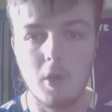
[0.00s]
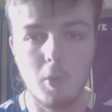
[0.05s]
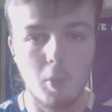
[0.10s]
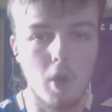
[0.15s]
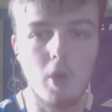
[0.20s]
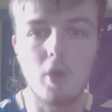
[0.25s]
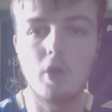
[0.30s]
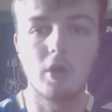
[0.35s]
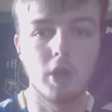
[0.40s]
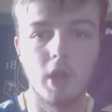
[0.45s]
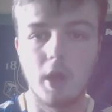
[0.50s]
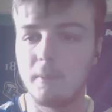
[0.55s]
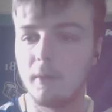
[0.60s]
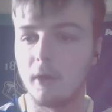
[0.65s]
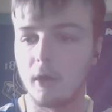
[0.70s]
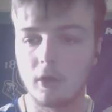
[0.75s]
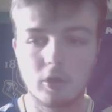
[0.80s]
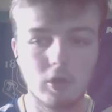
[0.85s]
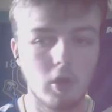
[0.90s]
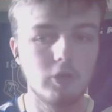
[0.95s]
woken up
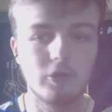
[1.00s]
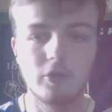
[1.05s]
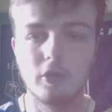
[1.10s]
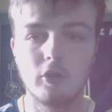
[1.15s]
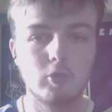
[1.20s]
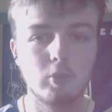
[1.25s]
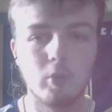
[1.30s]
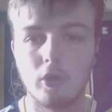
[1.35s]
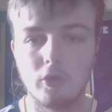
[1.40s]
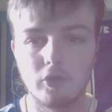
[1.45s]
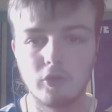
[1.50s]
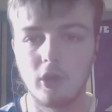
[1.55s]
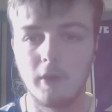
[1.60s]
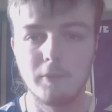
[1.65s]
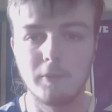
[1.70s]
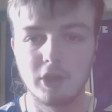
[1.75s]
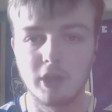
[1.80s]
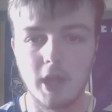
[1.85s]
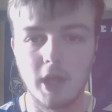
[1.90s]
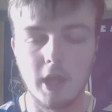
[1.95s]
at God knows what
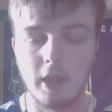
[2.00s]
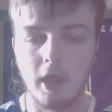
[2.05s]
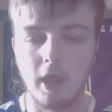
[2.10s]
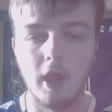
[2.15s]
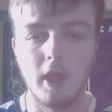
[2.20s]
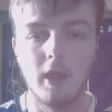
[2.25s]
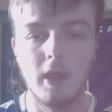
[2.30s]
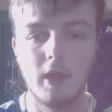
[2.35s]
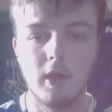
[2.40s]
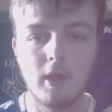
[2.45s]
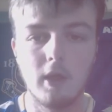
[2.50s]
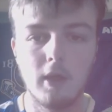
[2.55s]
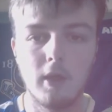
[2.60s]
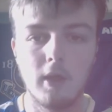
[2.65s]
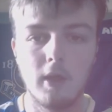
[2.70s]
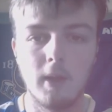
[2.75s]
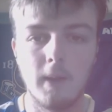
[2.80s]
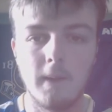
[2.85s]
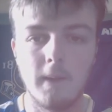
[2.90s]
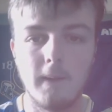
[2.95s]
time to get there,
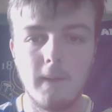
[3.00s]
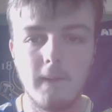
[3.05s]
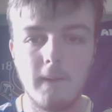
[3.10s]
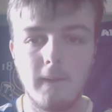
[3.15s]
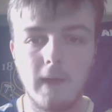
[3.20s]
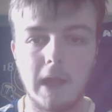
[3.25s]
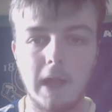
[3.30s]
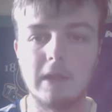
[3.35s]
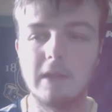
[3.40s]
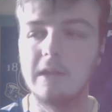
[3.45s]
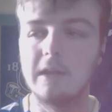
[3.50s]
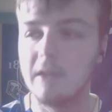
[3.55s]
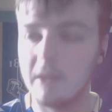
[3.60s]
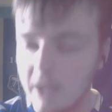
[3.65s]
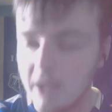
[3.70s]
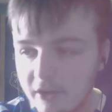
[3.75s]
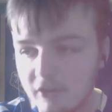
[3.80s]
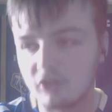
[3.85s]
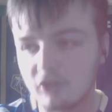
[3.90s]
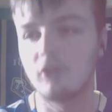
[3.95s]
and
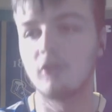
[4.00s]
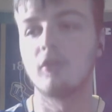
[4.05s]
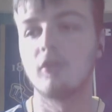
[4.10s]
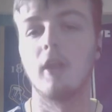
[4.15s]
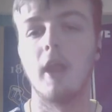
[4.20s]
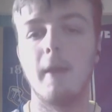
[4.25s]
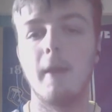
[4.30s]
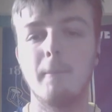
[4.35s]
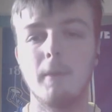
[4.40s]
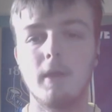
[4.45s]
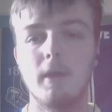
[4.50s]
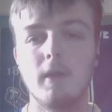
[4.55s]
listen to them.